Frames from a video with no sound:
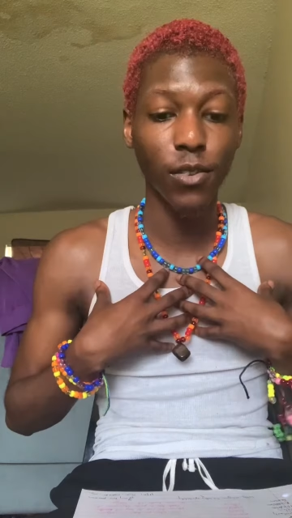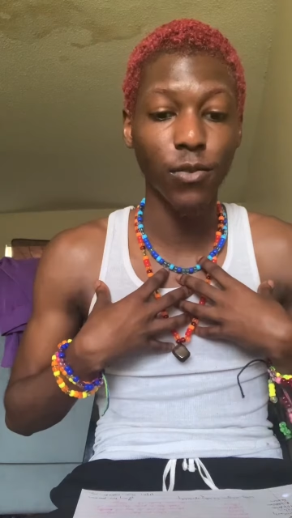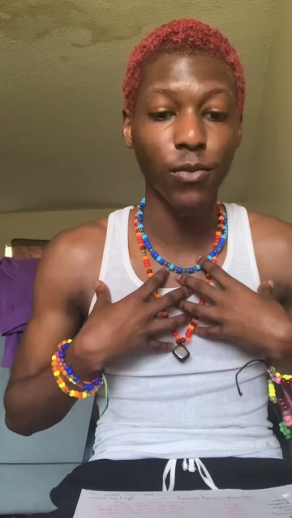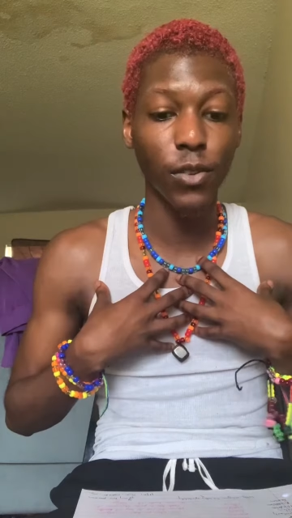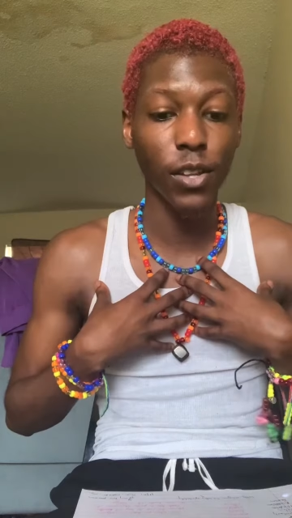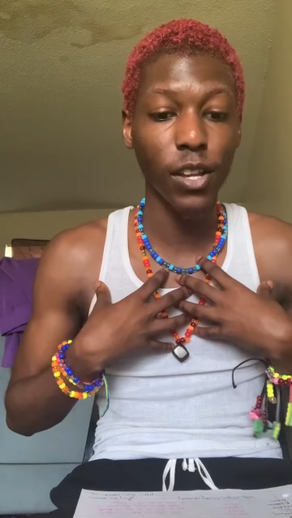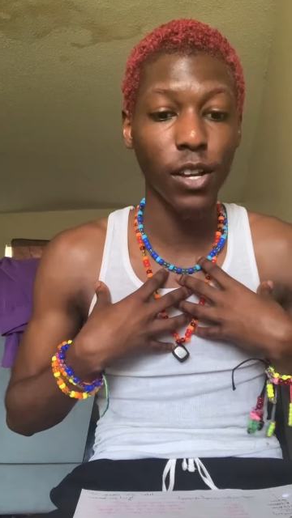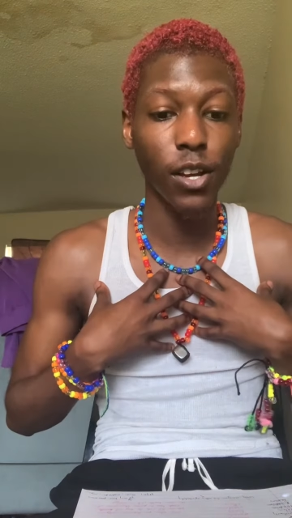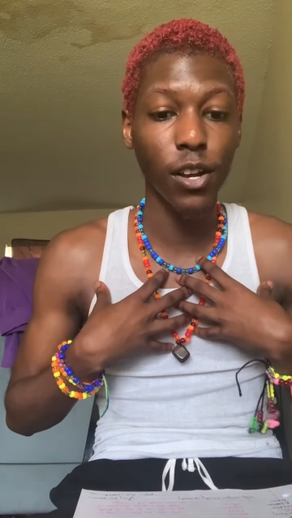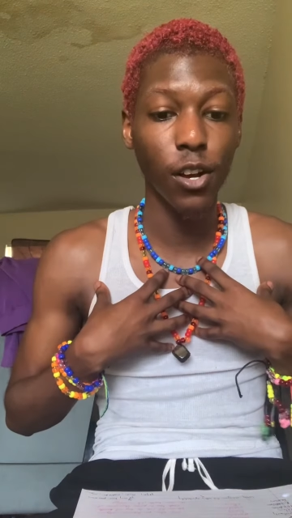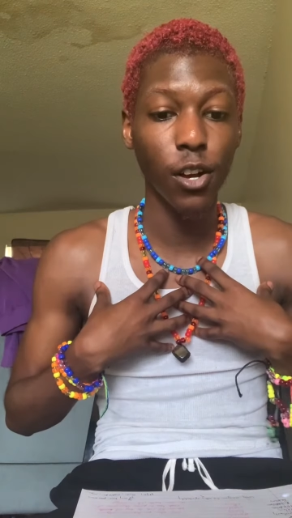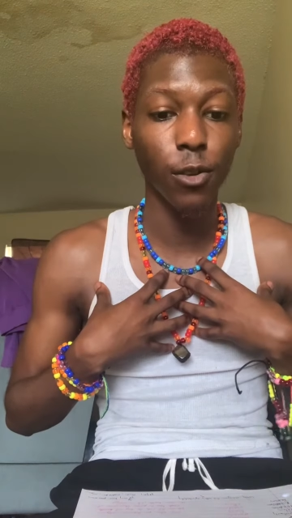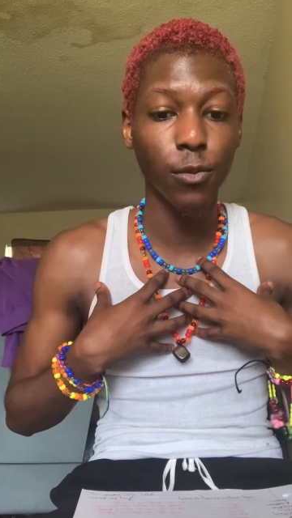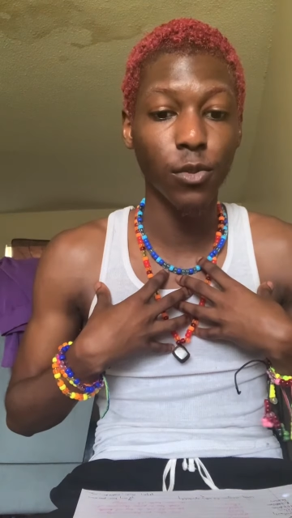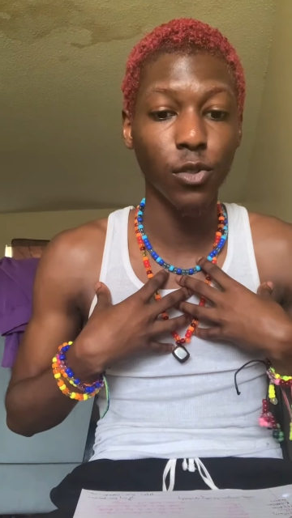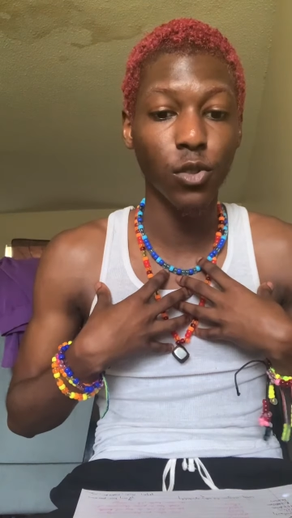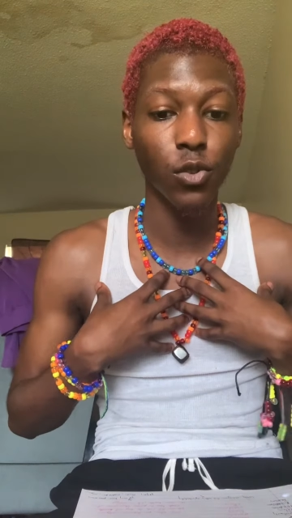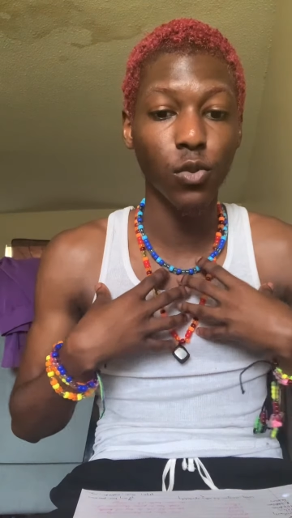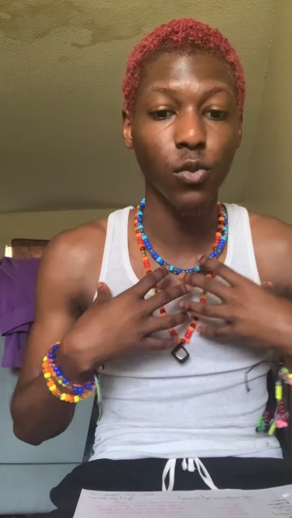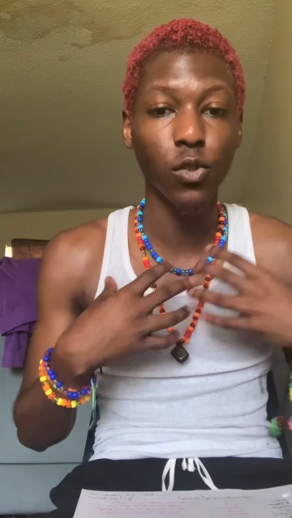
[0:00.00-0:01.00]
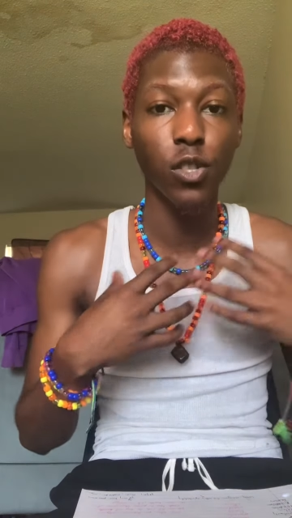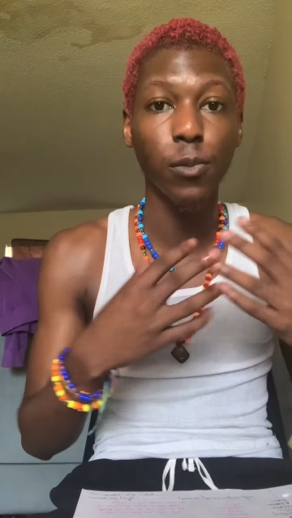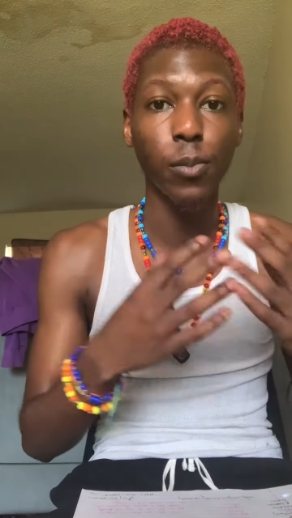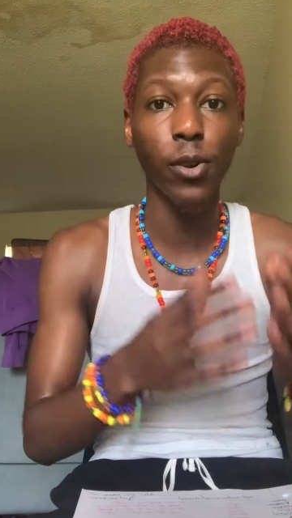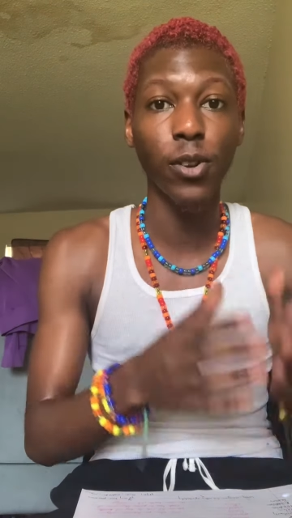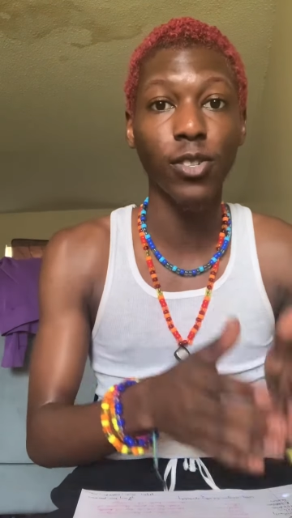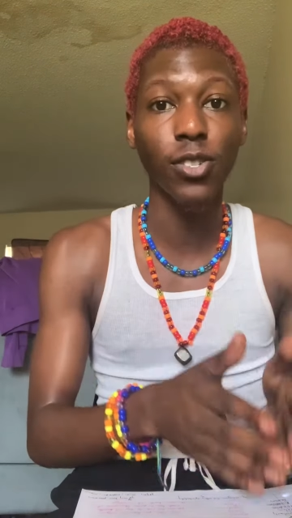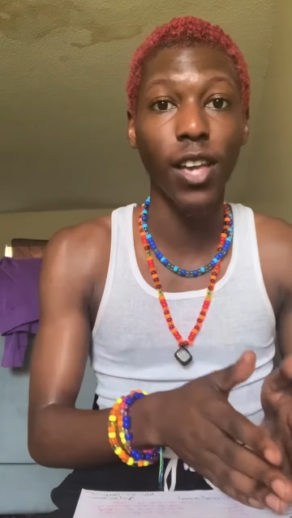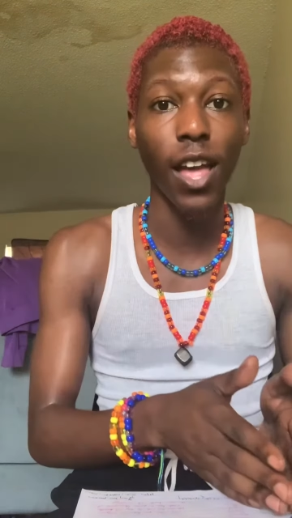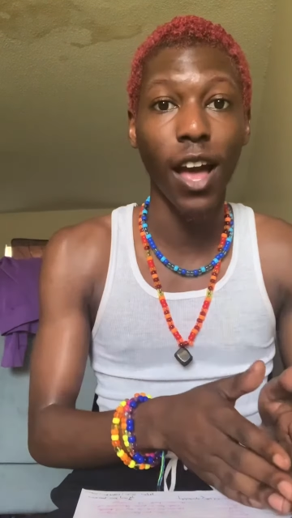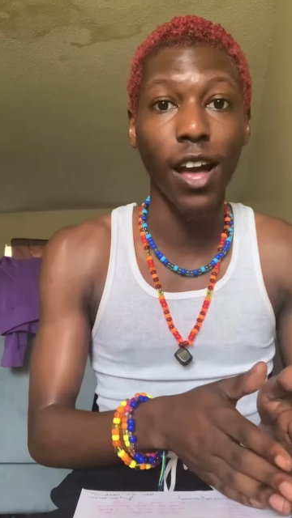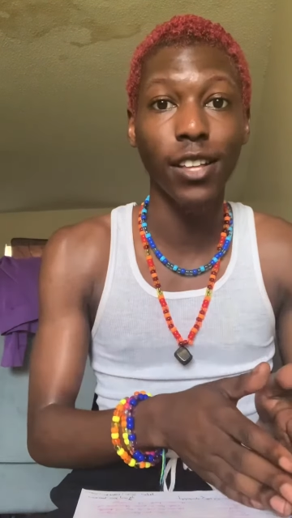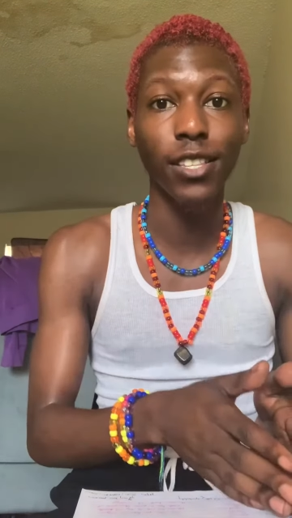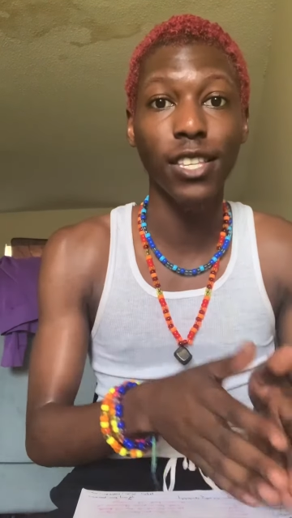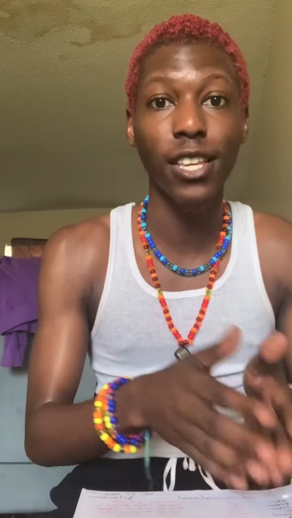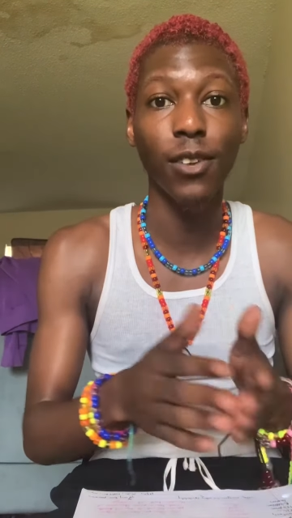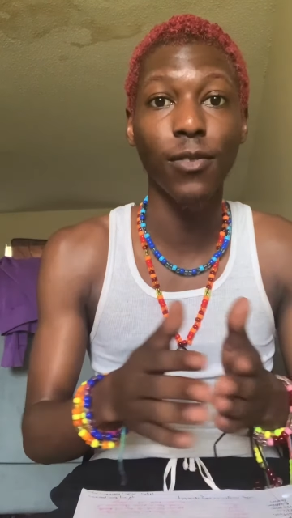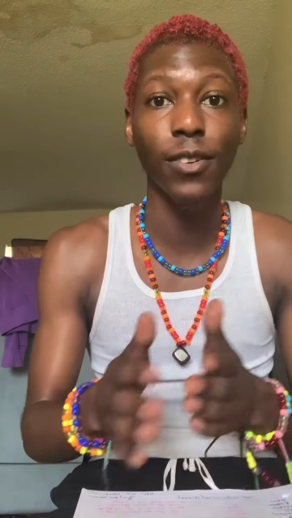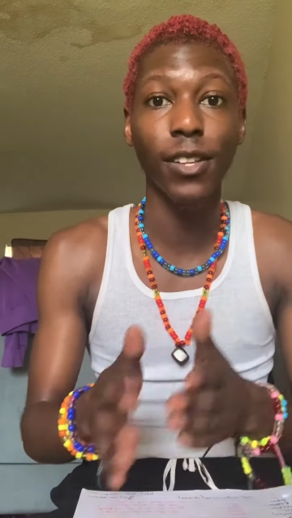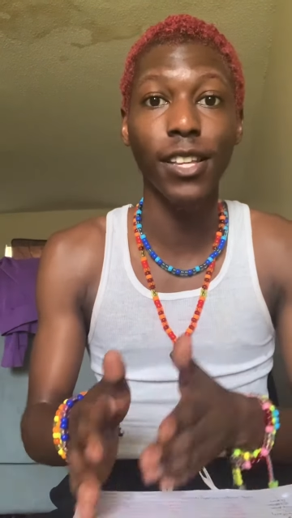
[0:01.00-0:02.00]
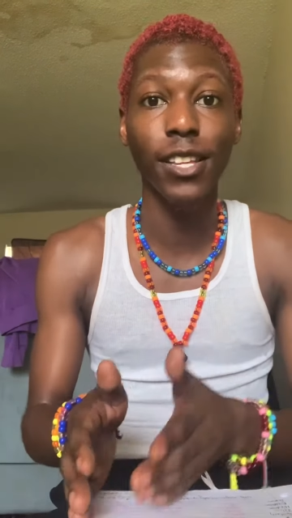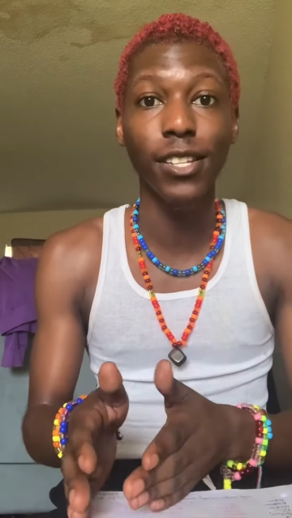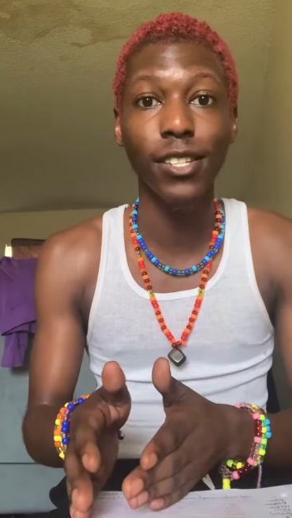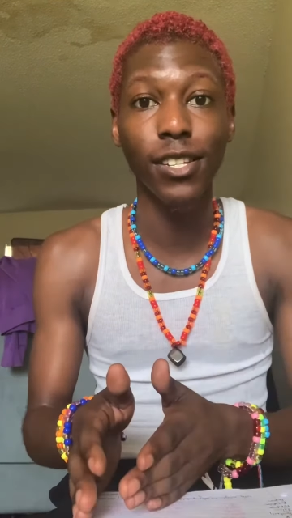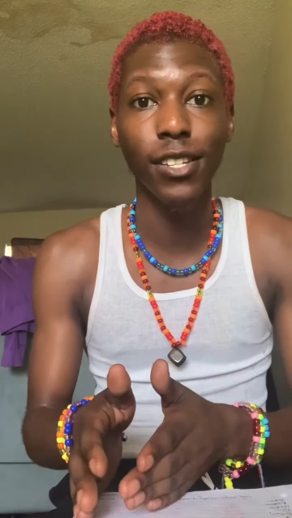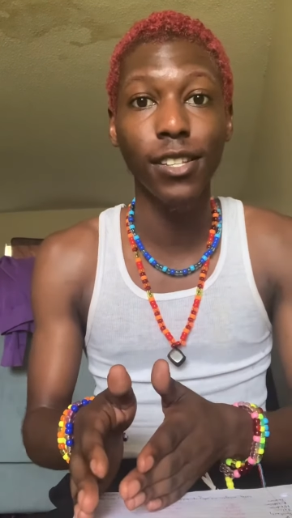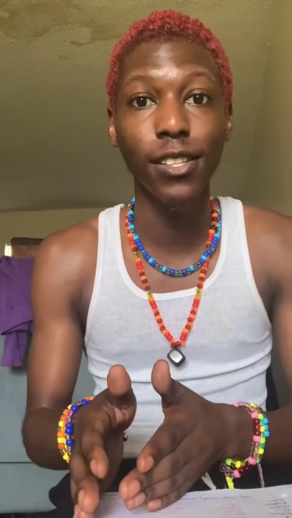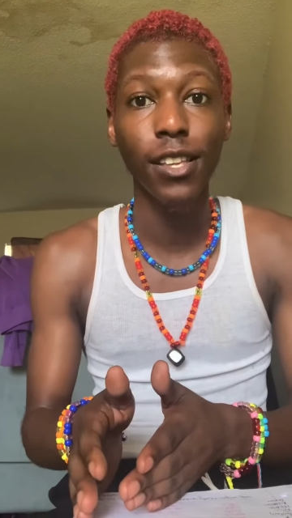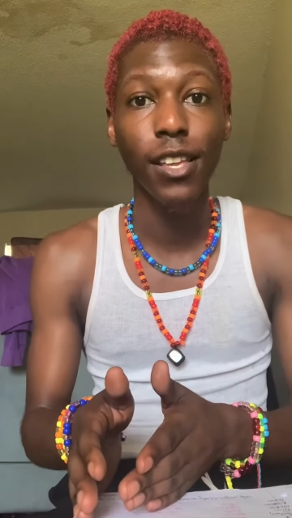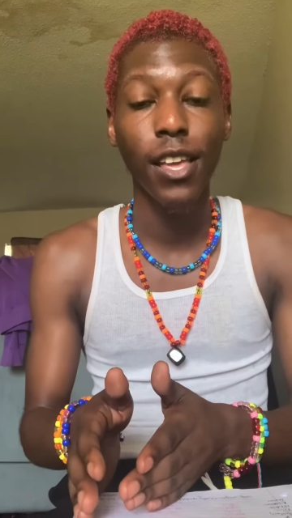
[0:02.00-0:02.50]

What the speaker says: when it comes to spirituality and religion.